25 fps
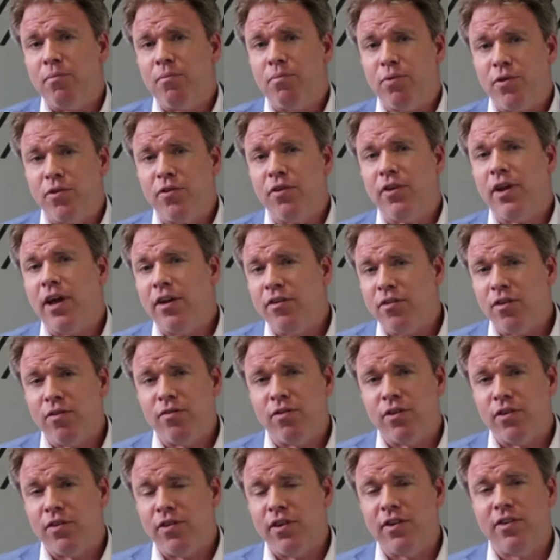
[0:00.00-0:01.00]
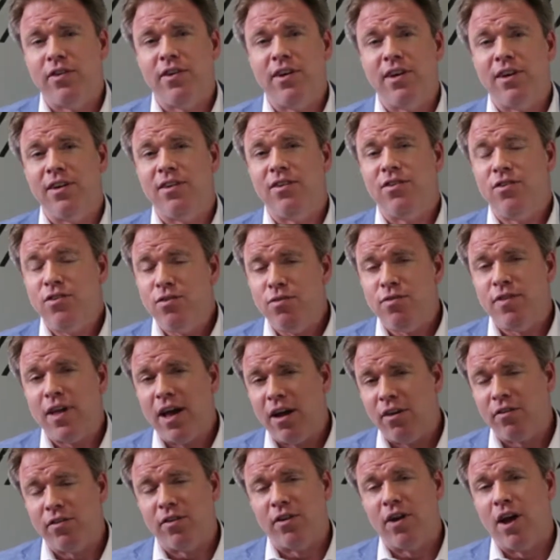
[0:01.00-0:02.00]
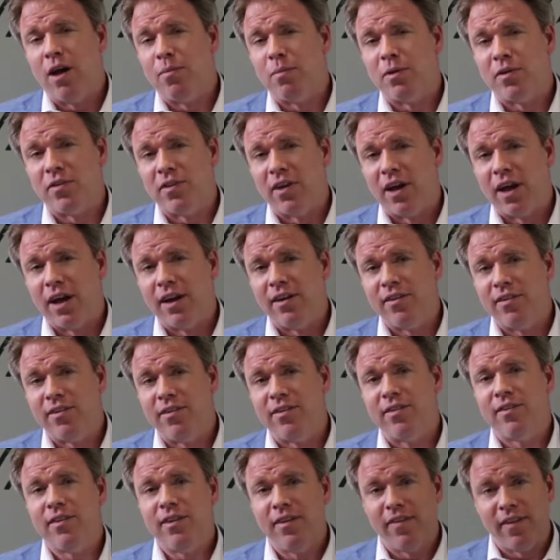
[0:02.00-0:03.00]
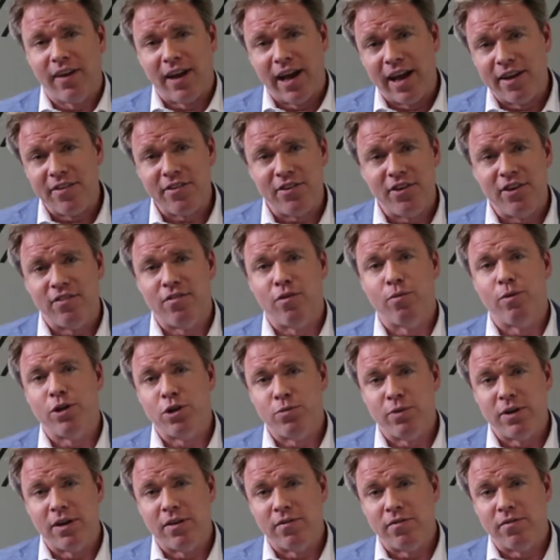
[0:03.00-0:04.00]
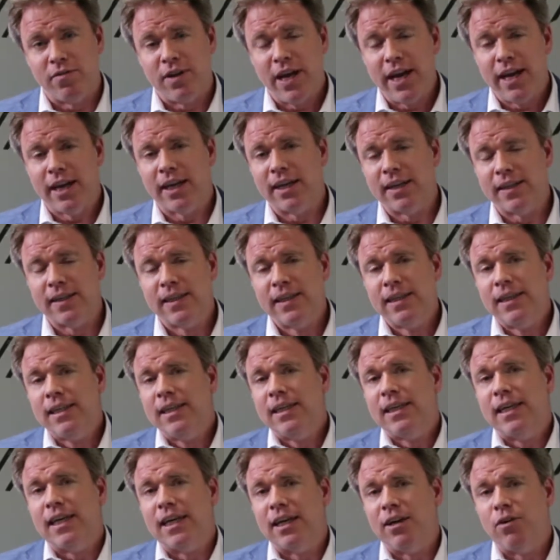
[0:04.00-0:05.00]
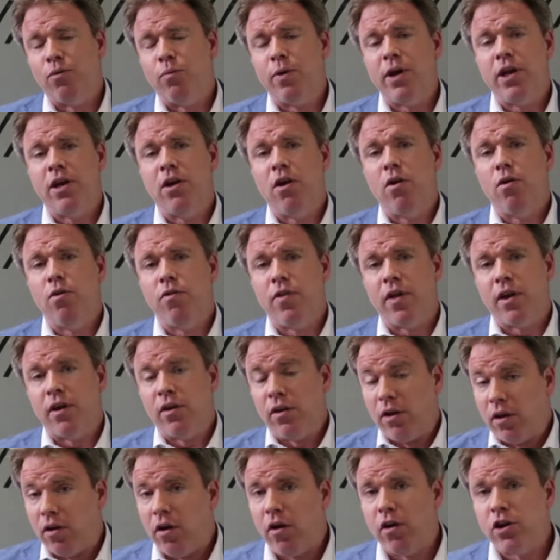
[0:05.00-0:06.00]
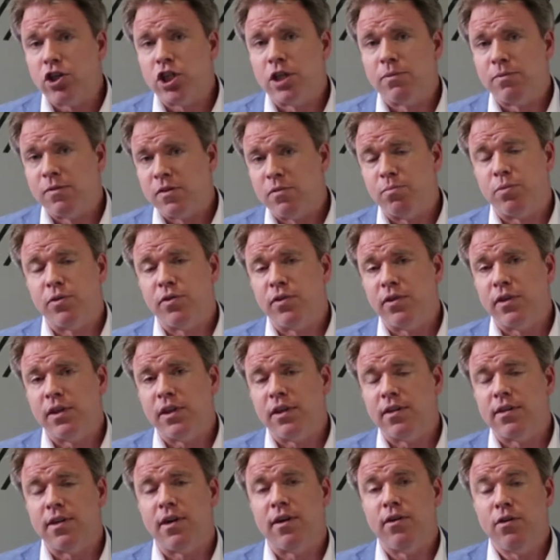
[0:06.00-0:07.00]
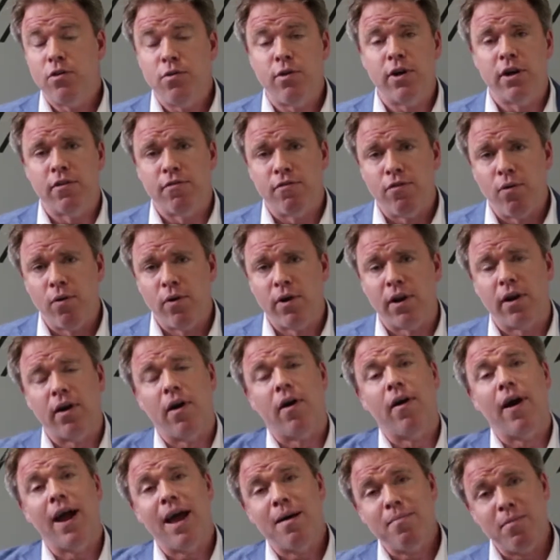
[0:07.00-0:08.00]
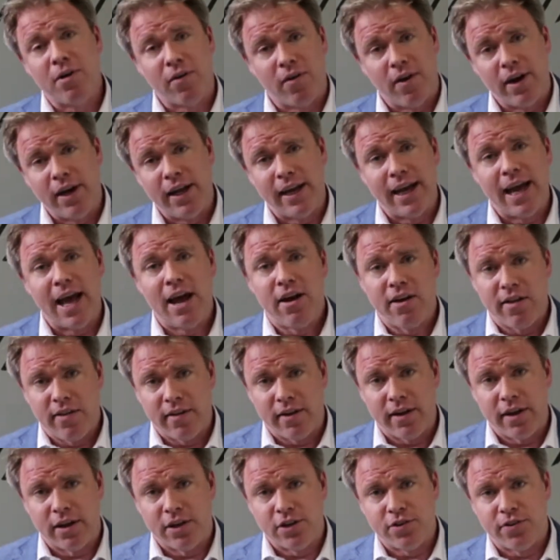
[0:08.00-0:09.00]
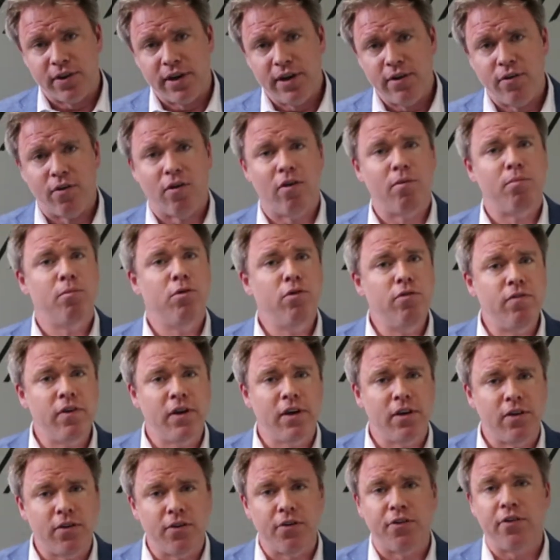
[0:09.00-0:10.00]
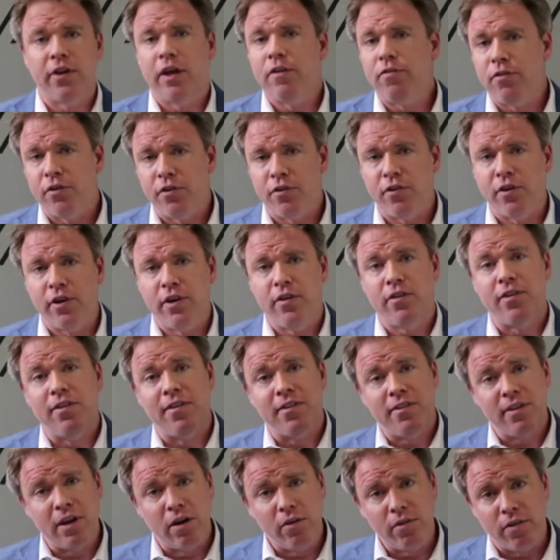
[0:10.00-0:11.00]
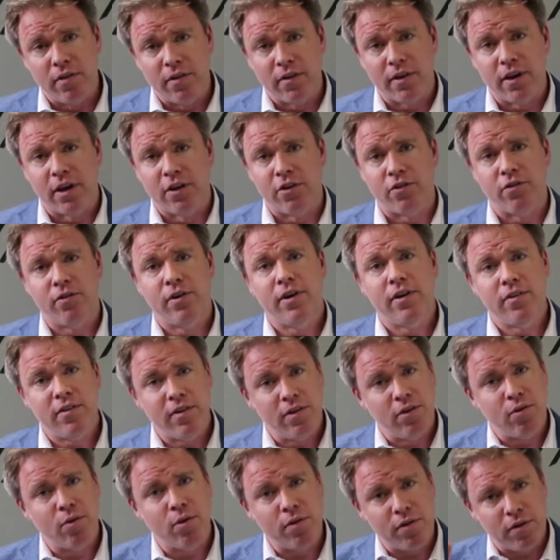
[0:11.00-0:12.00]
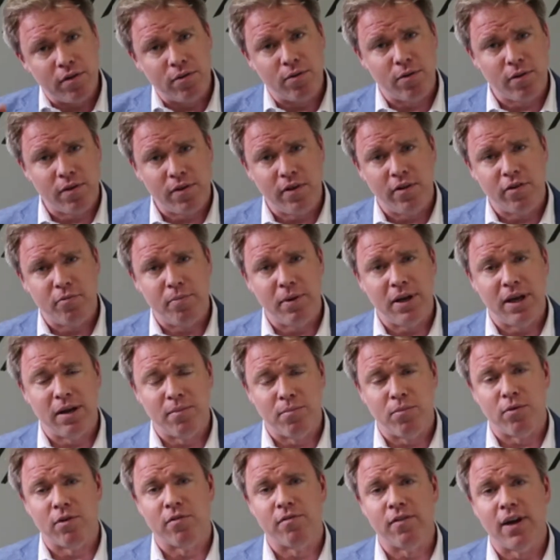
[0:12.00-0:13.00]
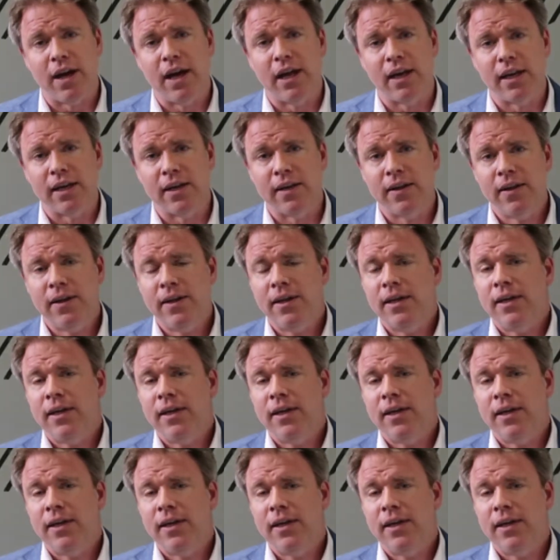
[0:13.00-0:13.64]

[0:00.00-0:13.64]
Brazil has over 62,000 homicides in the last year for which we have data. We know that large numbers of Brazilians who can afford it are emigrating out of the country or are moving to safer cities in the south of the country as the north and northeast become more violent.